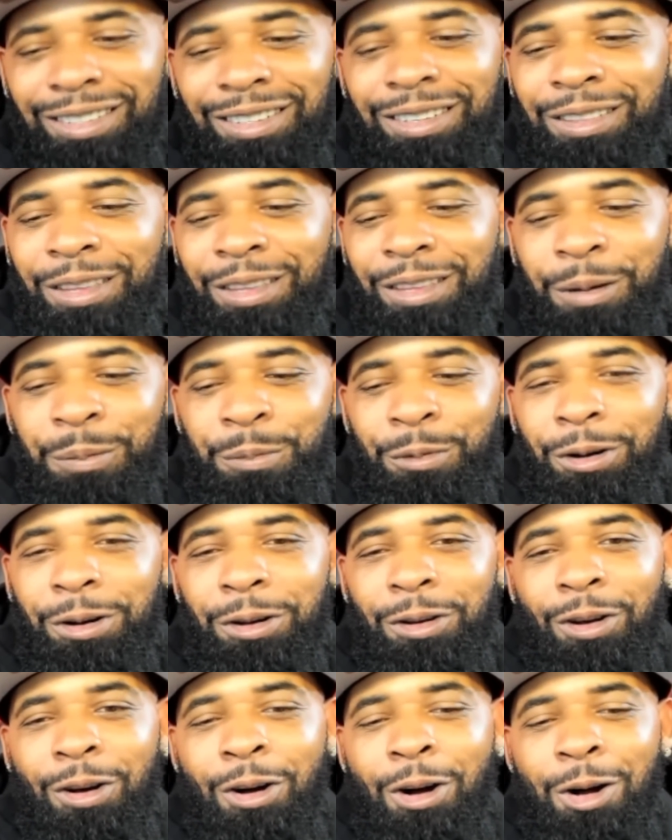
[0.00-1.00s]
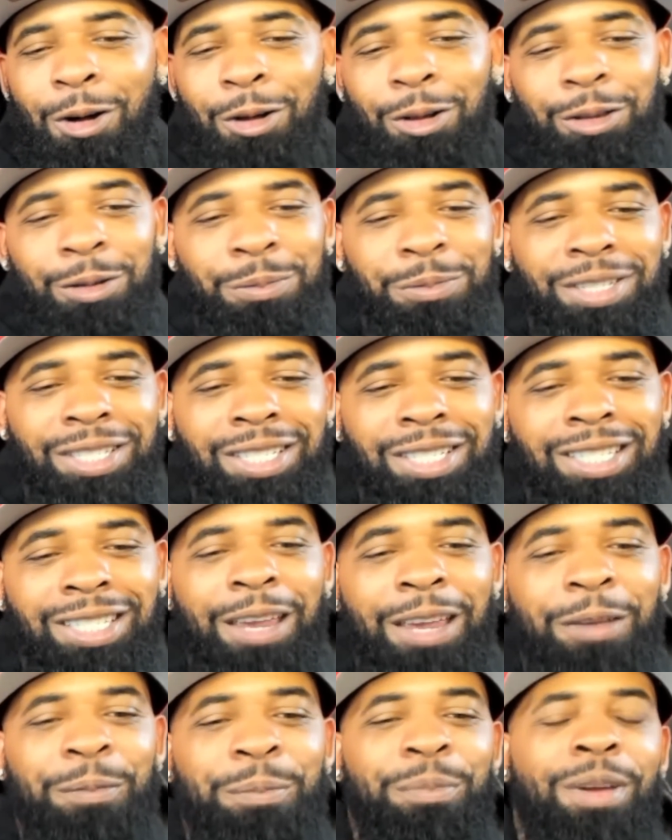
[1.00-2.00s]
they brought the Harlem
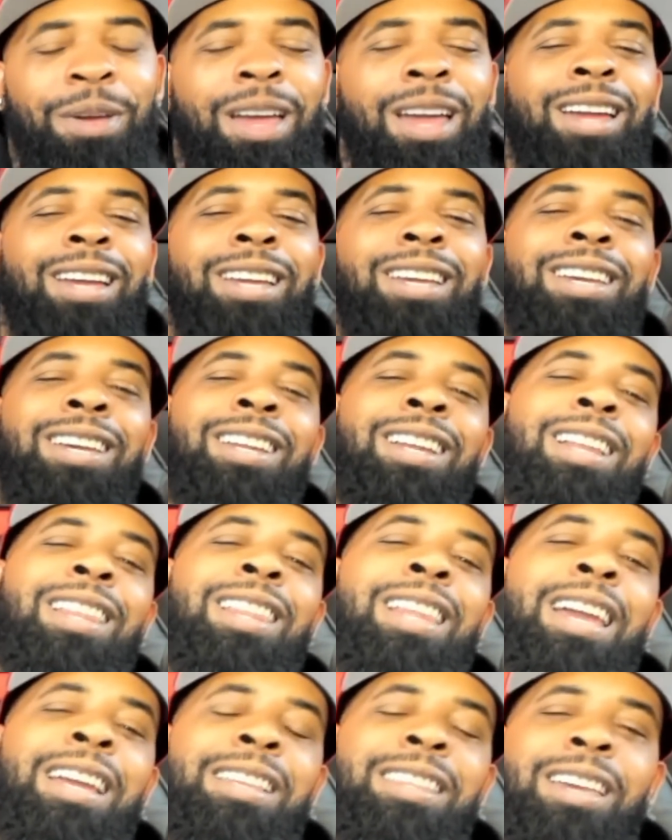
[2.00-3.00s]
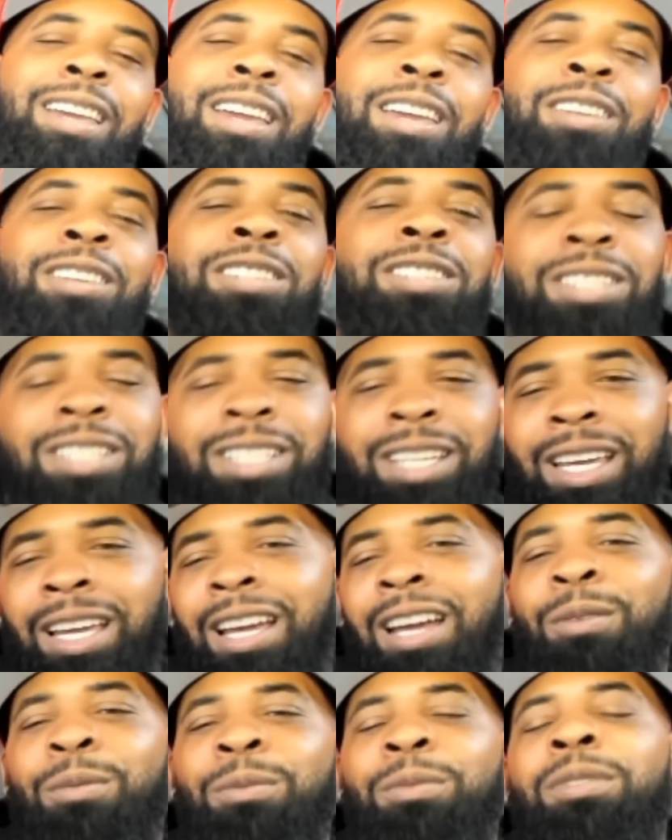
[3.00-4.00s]
shake back, and I like the energy they
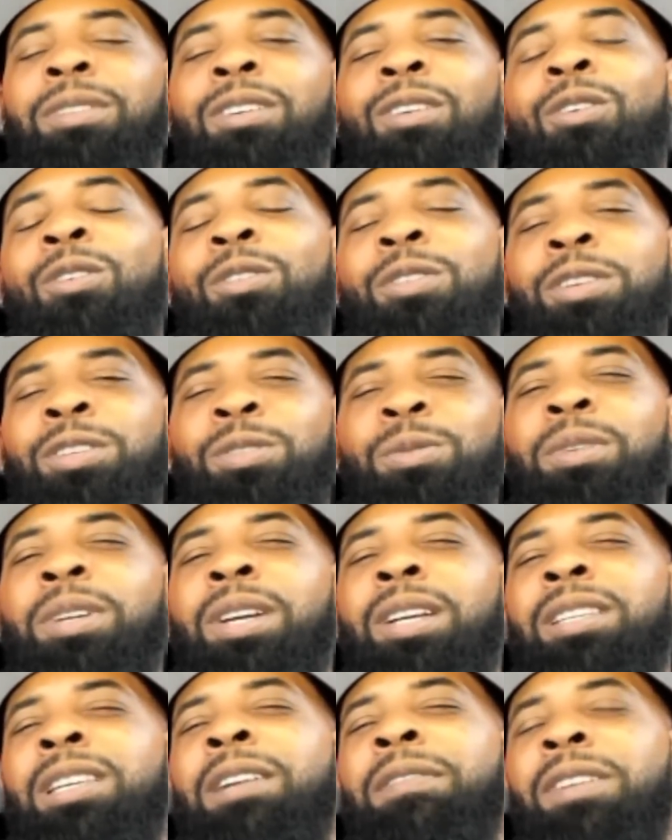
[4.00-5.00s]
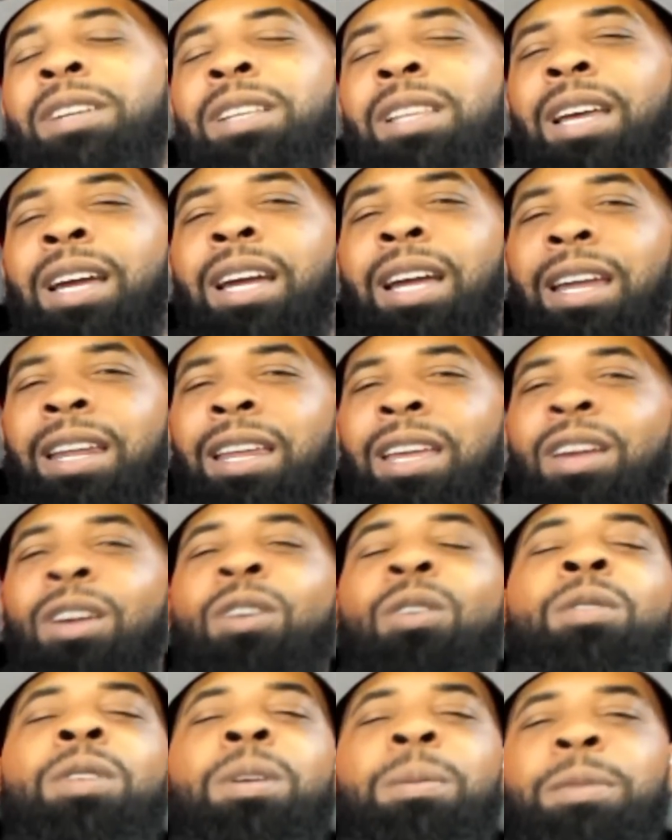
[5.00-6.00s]
got on this one. I definitely like how they
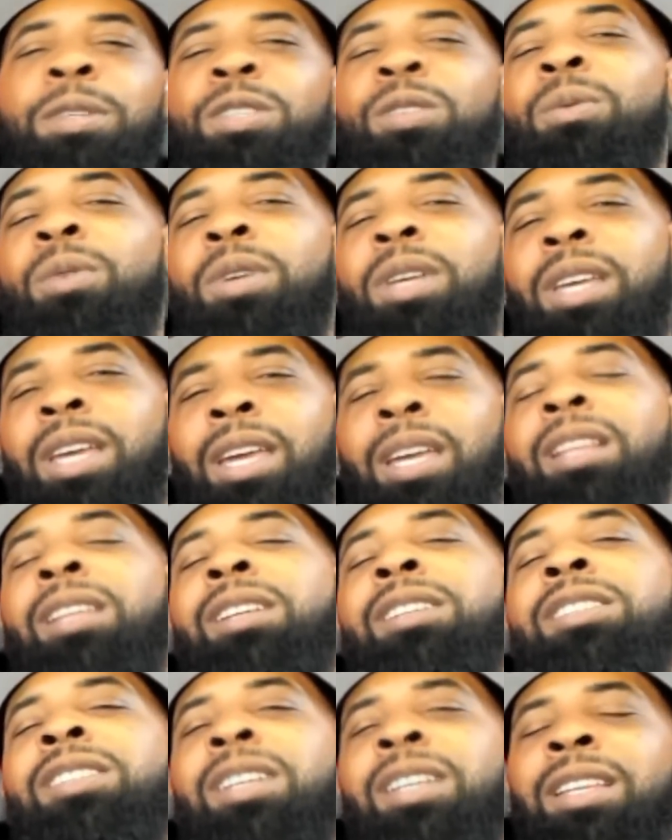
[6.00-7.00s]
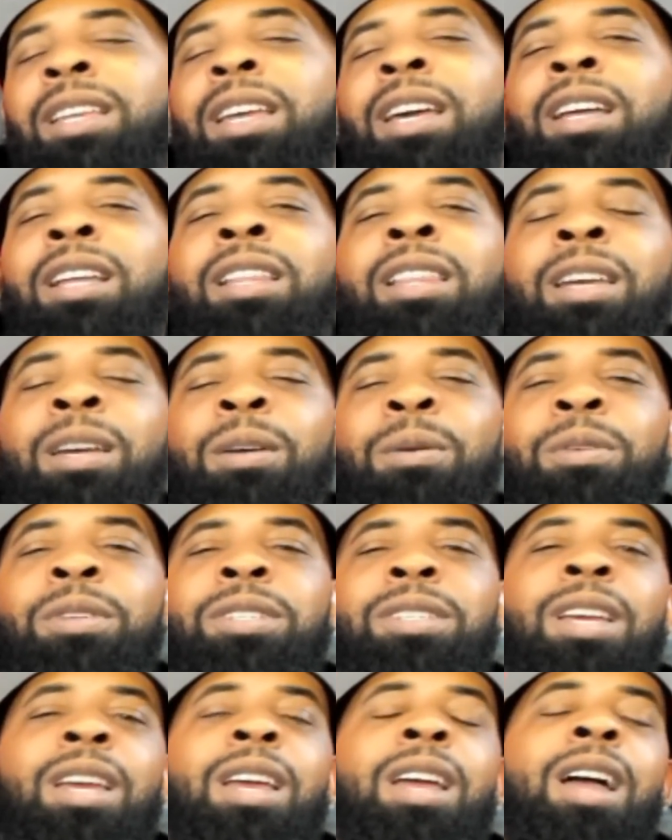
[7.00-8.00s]
going in between English and that
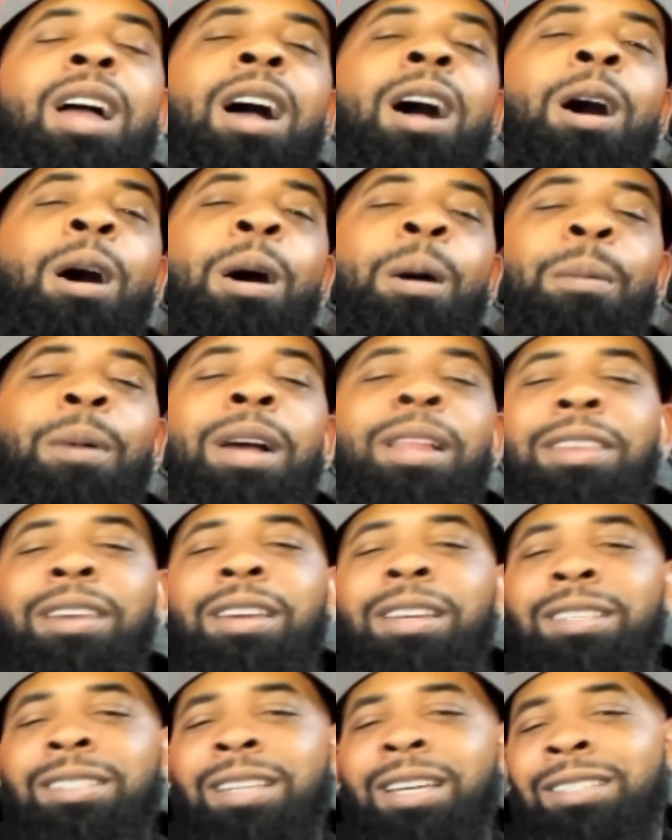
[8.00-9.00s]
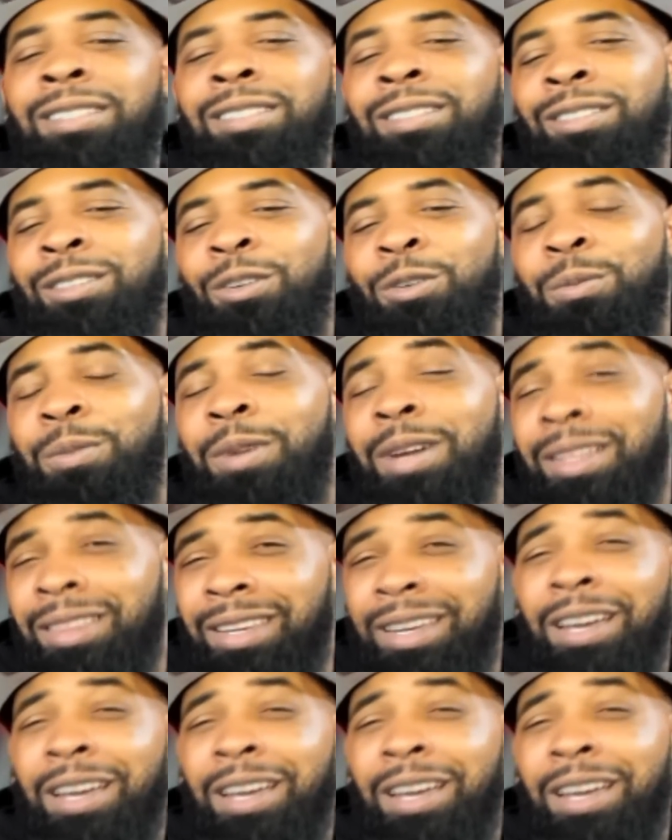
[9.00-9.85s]
language. Um, I think that's dope. I think